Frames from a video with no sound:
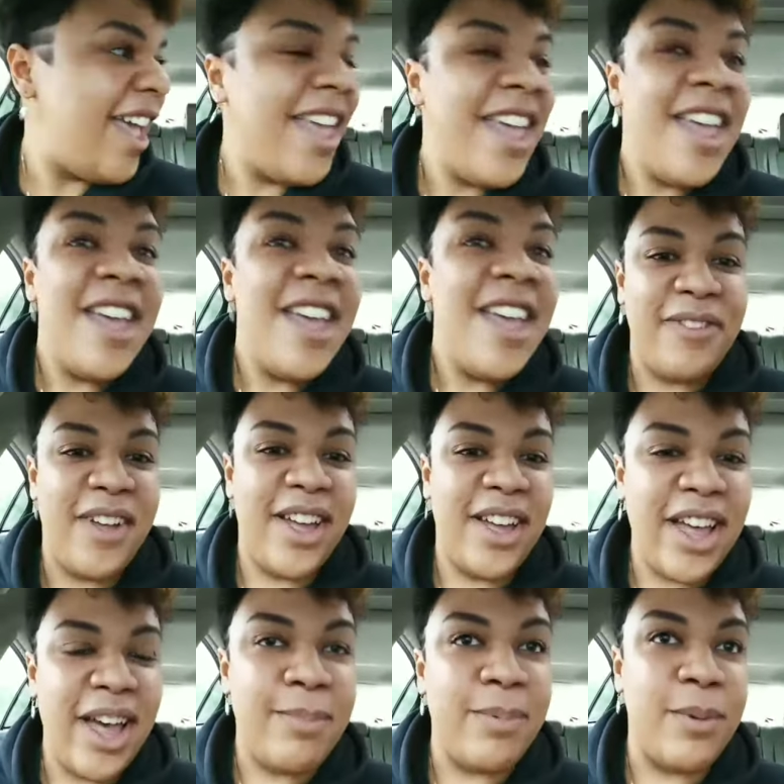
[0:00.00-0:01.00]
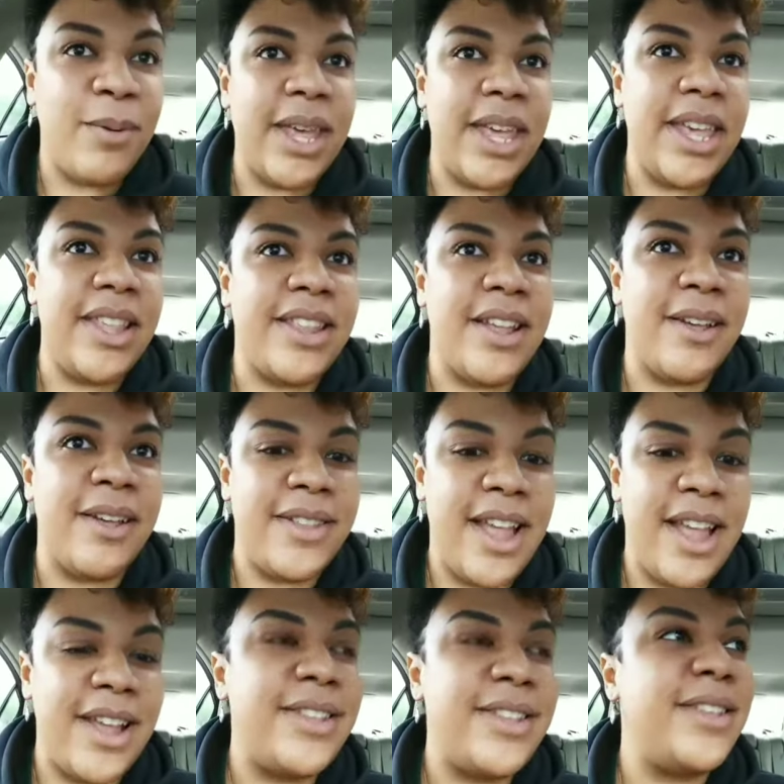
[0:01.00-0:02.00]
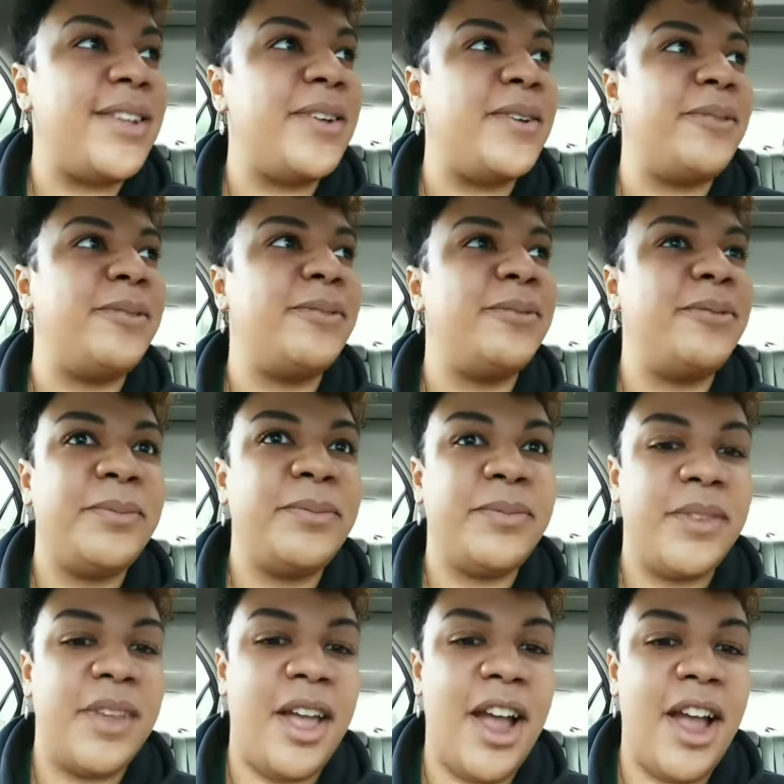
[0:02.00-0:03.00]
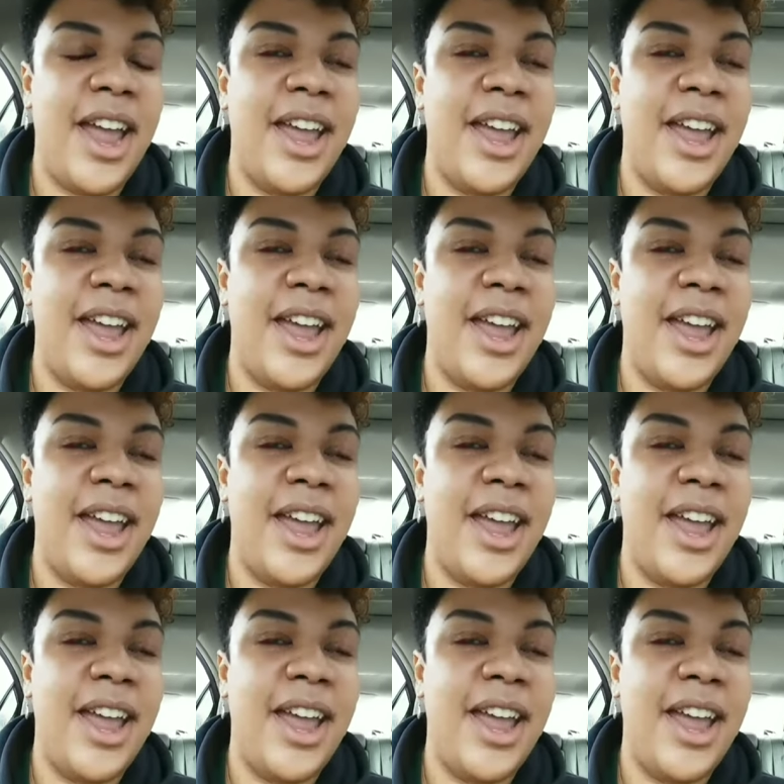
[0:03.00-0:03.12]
for a couple weeks. So stay tuned. All right.